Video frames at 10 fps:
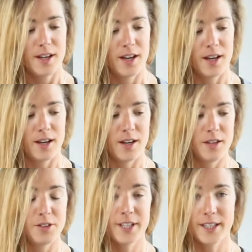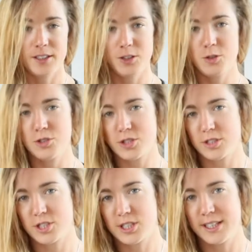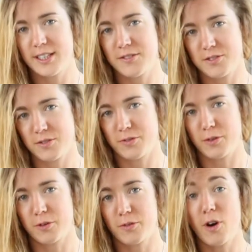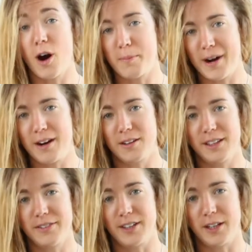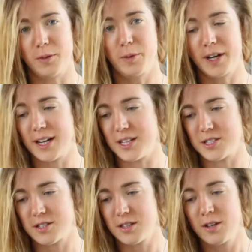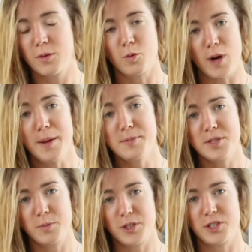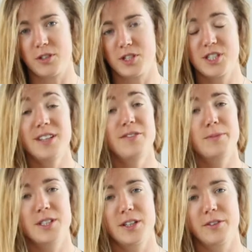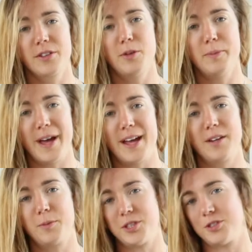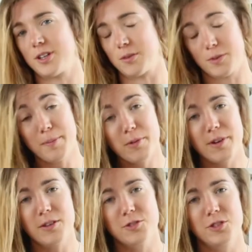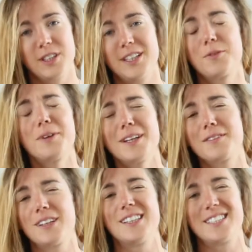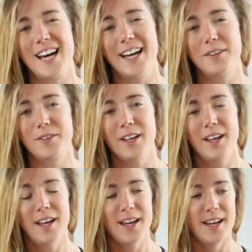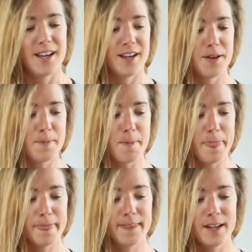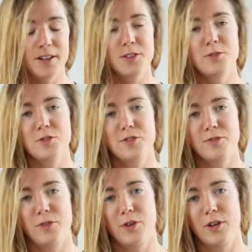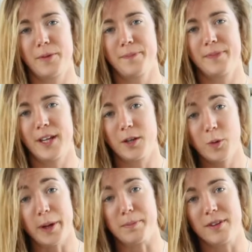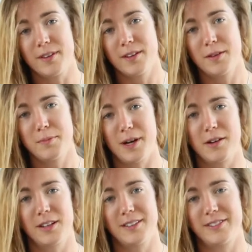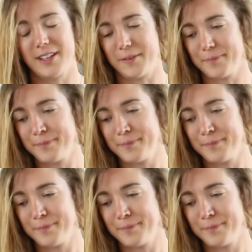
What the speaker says: You can use sleeves for raw powerlifting, whereas reps, which are a stiff material band which you can wrap around your knee really, really tight, they are used for equipped powerlifting.